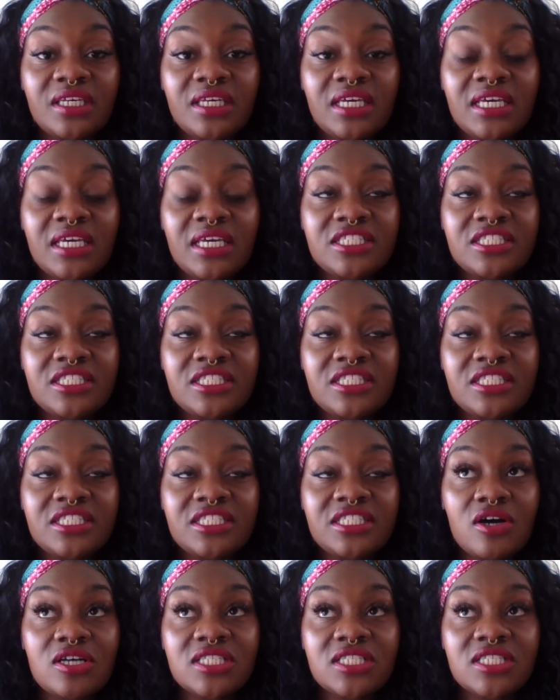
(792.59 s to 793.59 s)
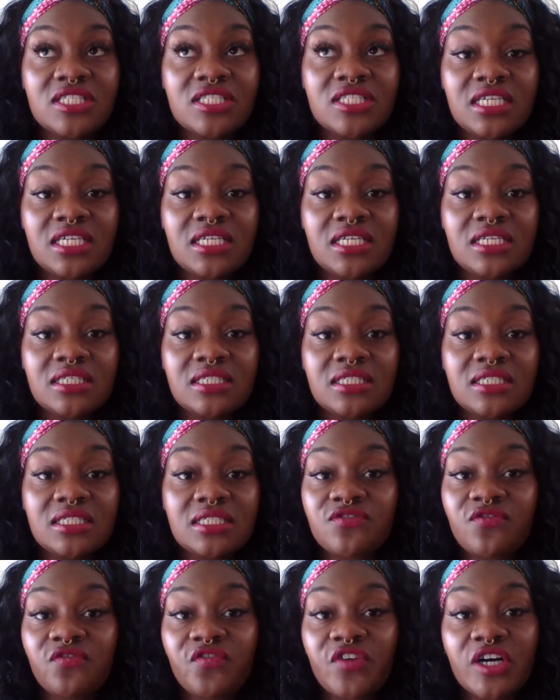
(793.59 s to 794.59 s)
It's causing
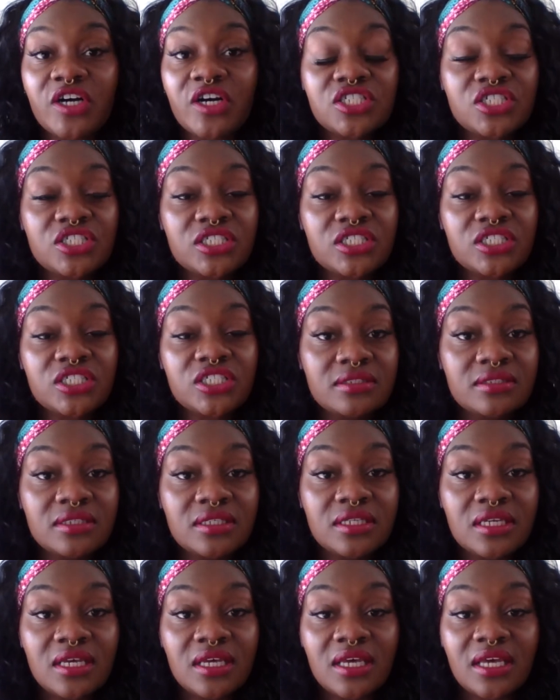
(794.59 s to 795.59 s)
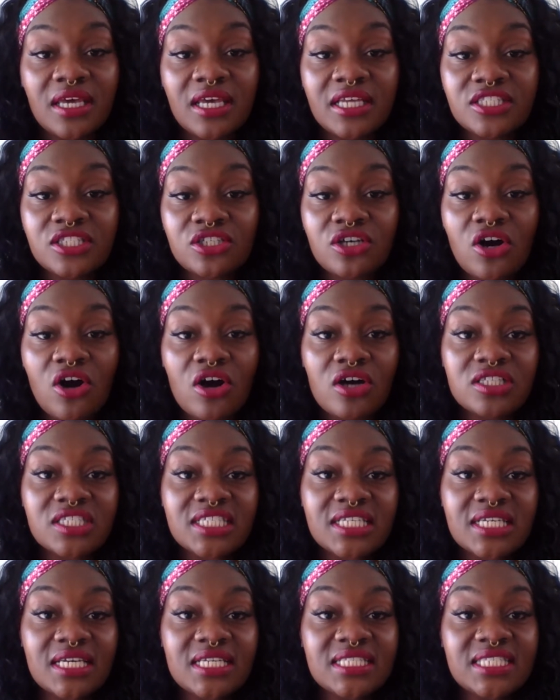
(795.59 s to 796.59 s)
dysfunction. It's
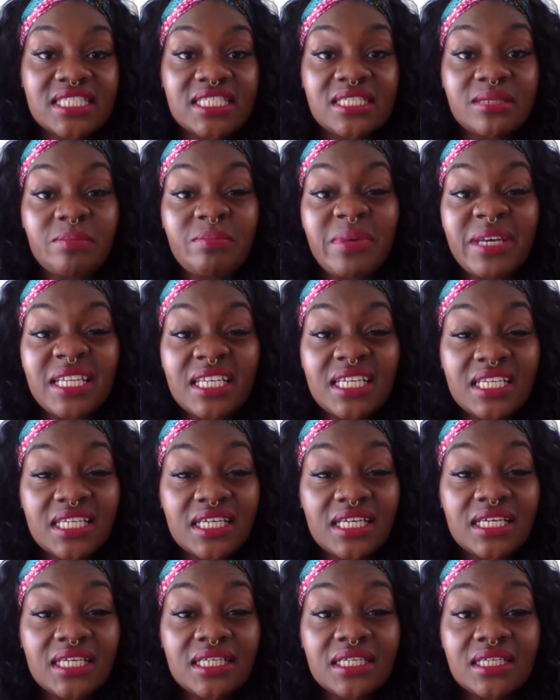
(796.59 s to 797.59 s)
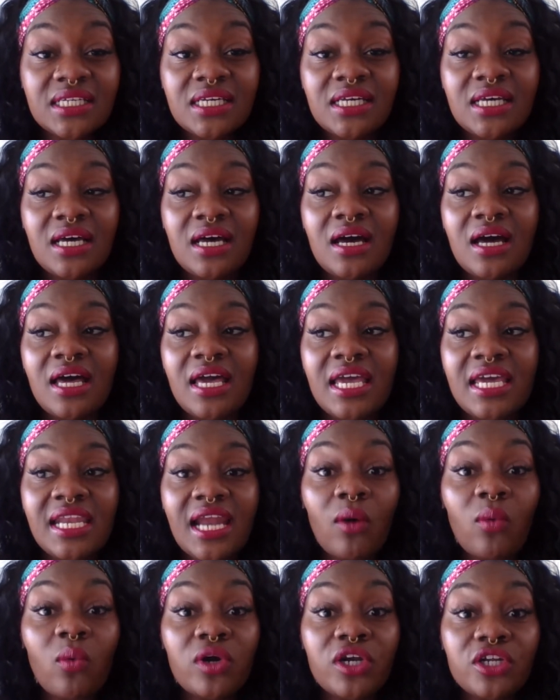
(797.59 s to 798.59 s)
causing instability. And I
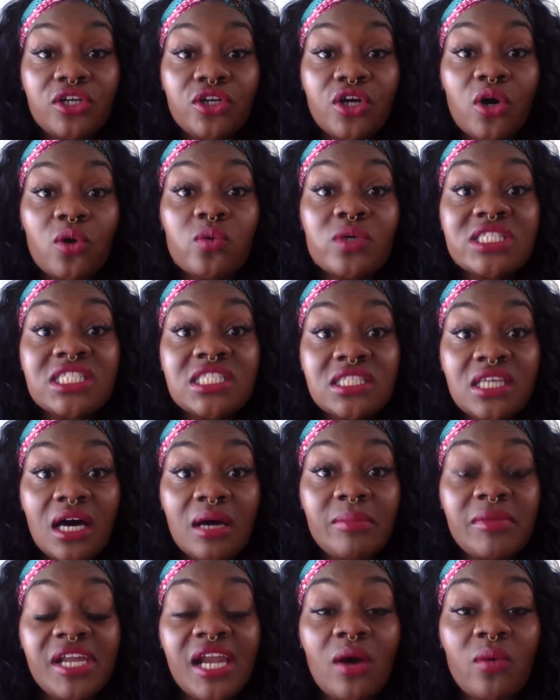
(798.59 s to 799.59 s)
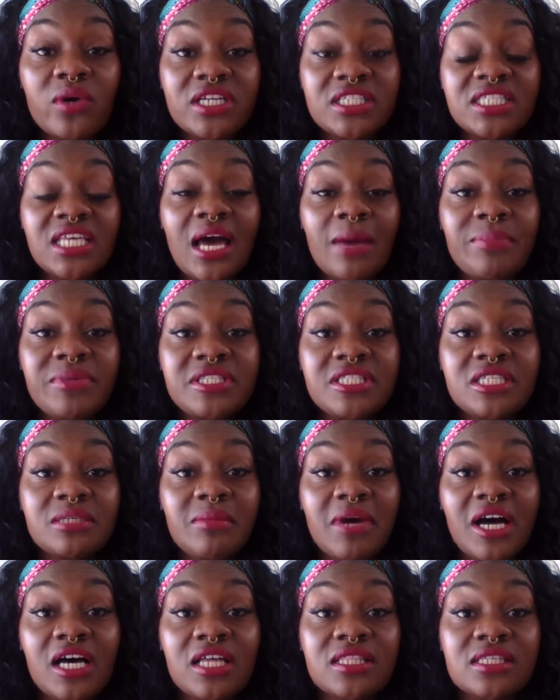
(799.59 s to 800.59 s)
want to know what's up, and I want to tap
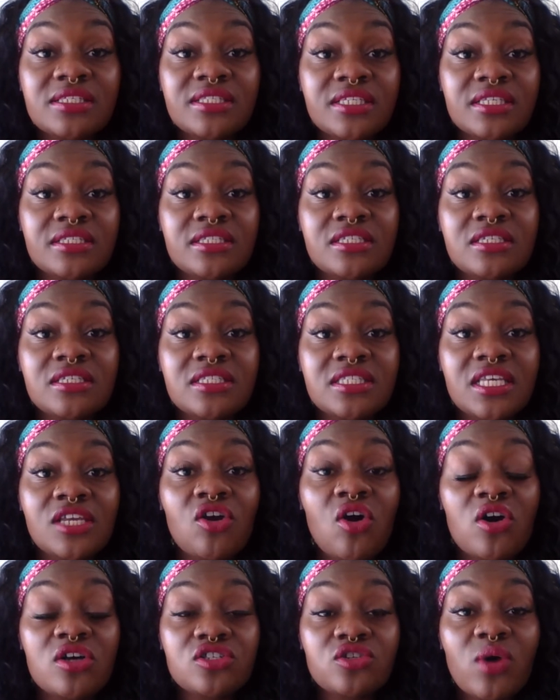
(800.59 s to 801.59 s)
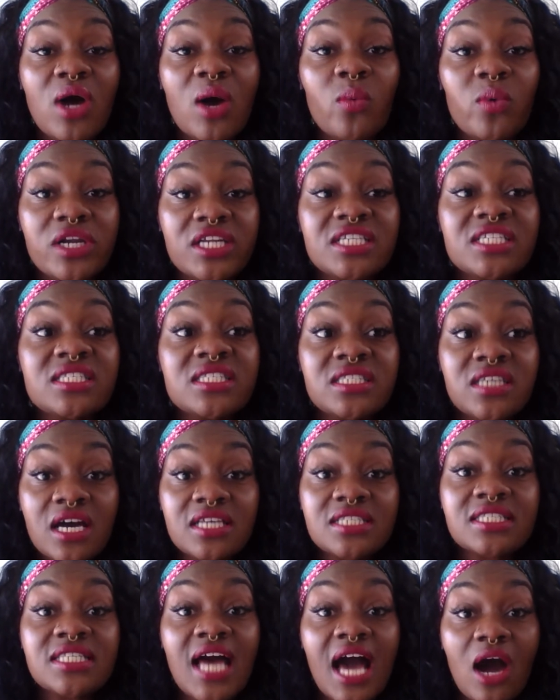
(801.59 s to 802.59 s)
into my other sisters, and also I want to
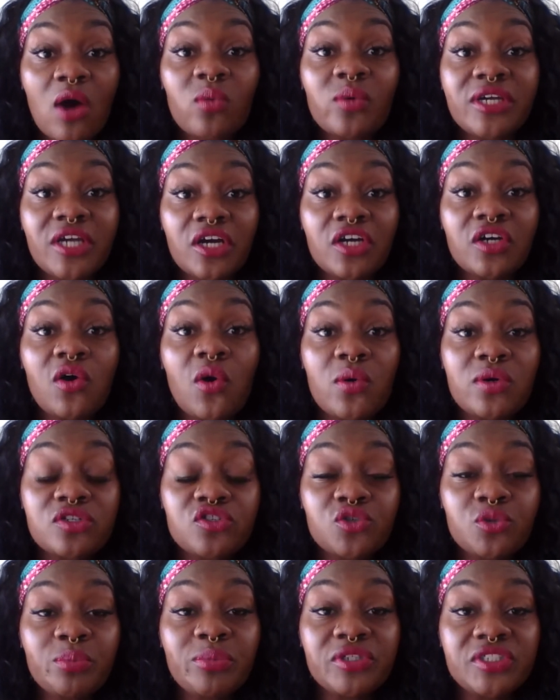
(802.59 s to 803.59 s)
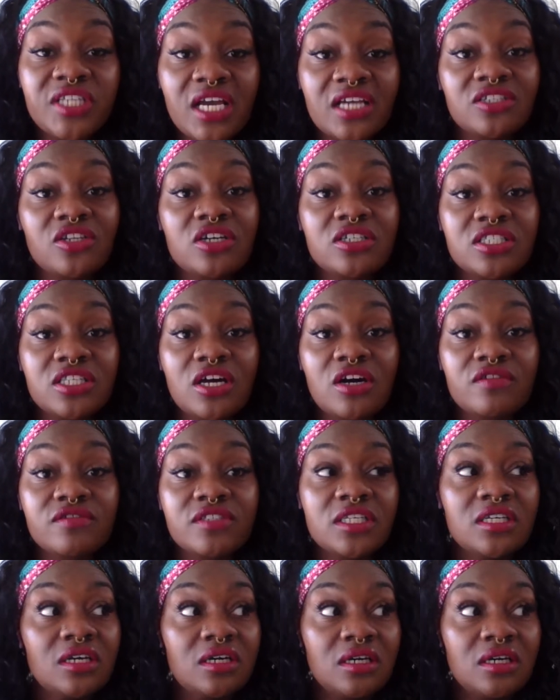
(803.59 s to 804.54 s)
discuss how we are going to protect ourselves.